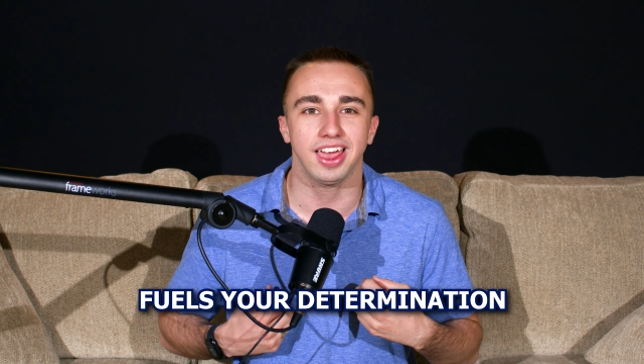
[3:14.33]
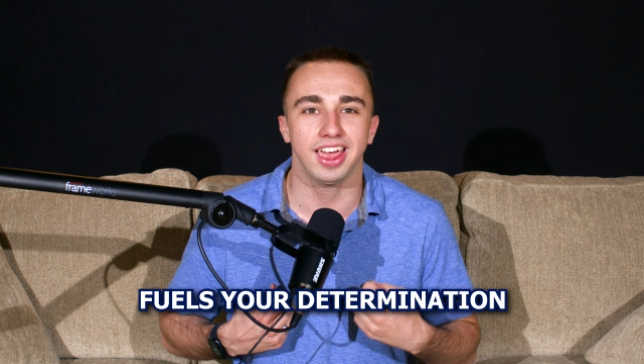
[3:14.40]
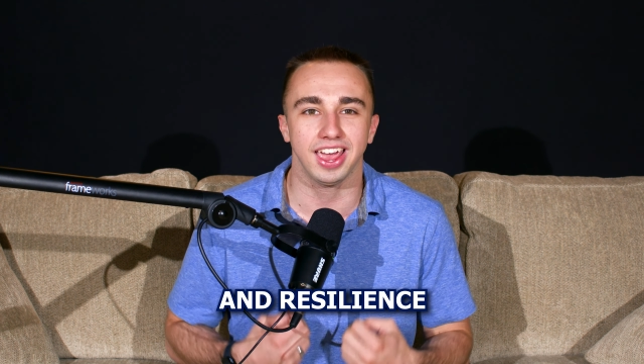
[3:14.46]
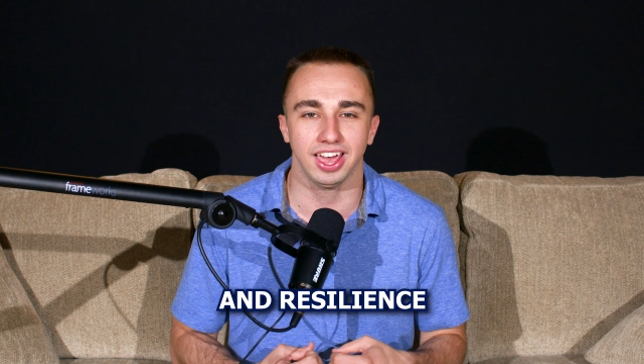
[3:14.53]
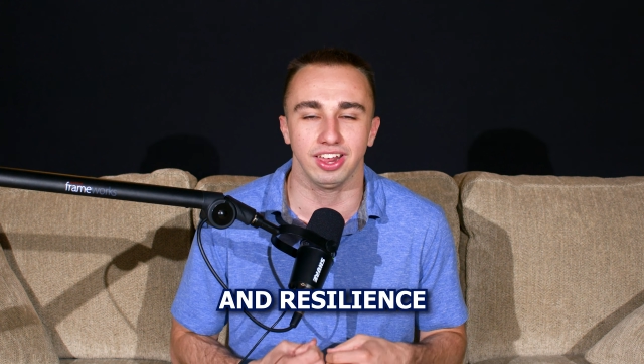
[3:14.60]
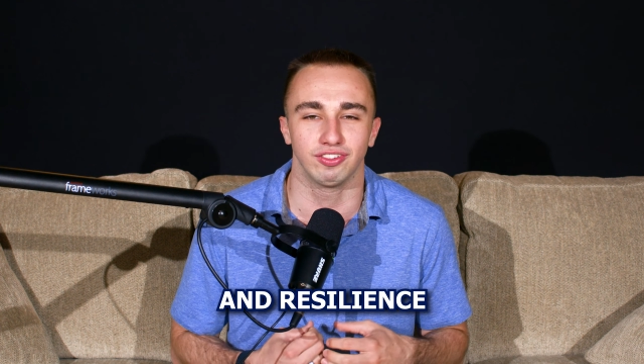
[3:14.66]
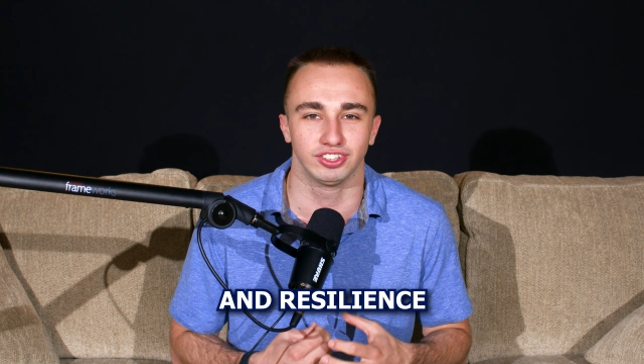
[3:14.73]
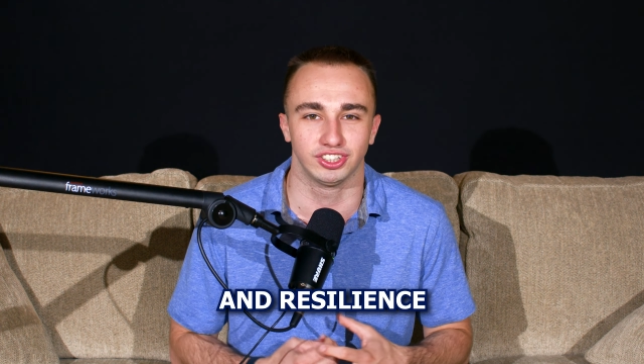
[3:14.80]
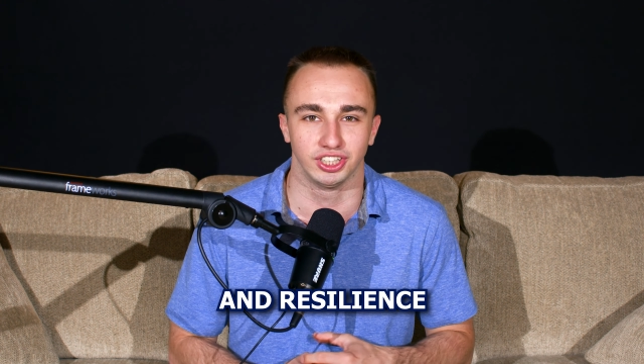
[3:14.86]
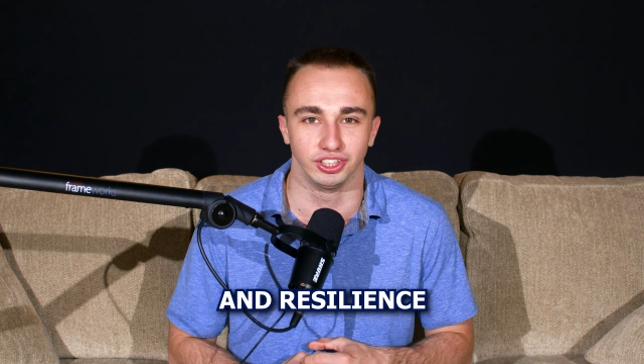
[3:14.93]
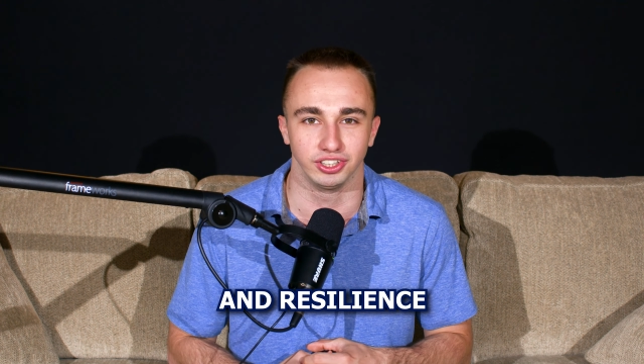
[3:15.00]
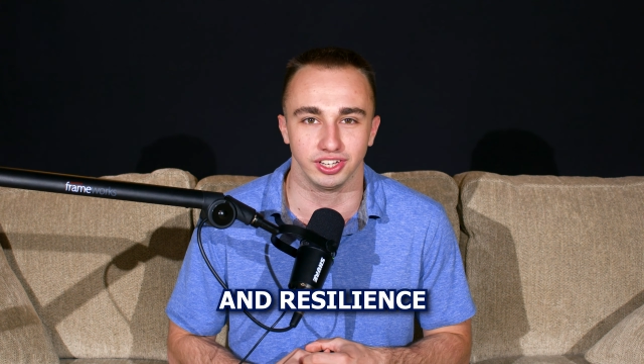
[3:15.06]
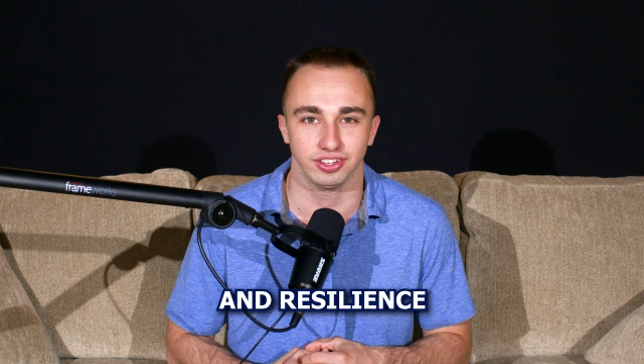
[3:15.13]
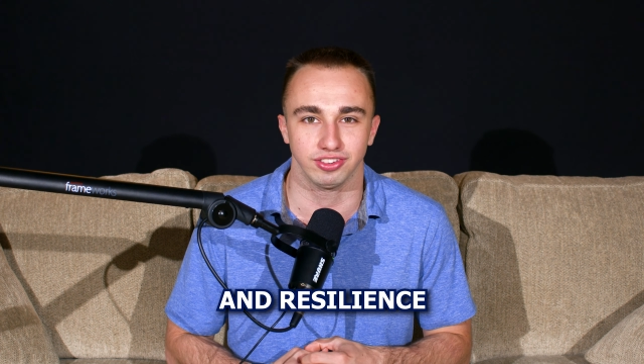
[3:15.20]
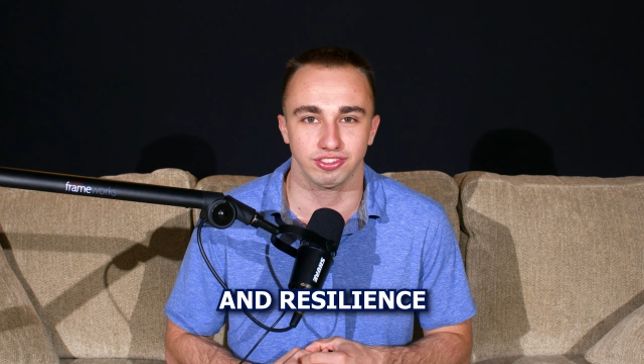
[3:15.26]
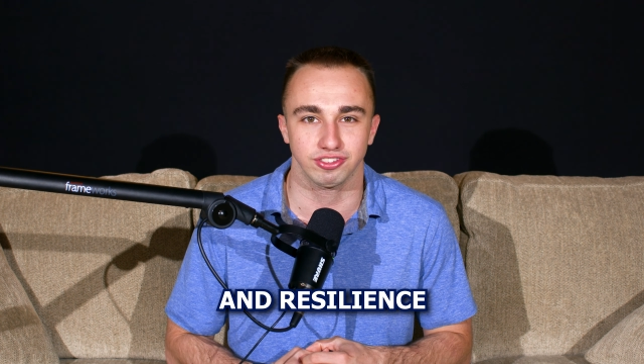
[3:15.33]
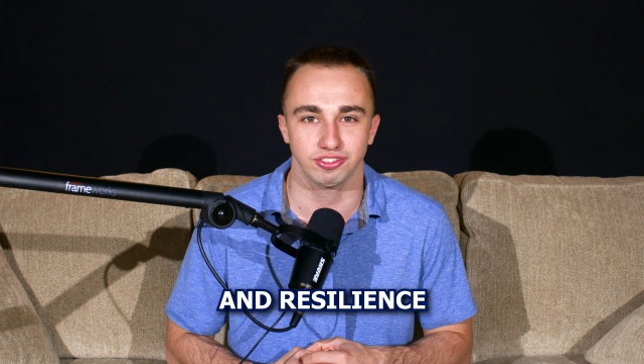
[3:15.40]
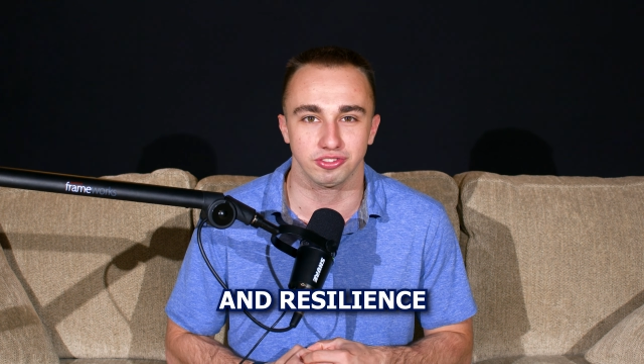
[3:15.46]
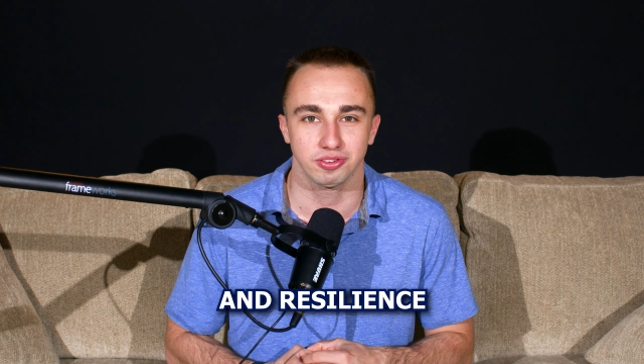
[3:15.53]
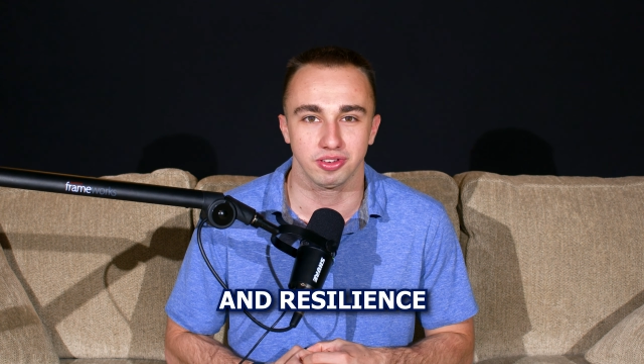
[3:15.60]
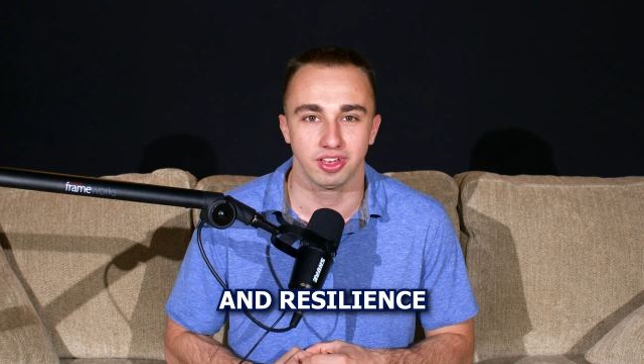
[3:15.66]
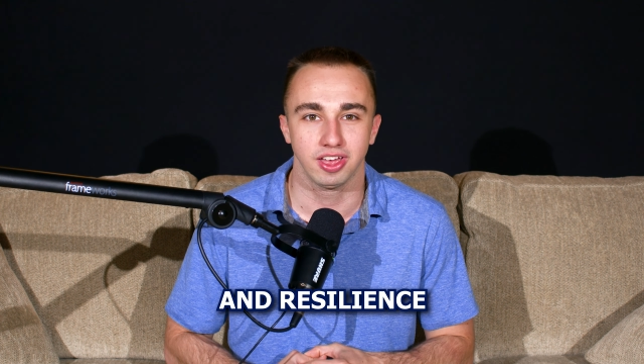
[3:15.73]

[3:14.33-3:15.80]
and resilience.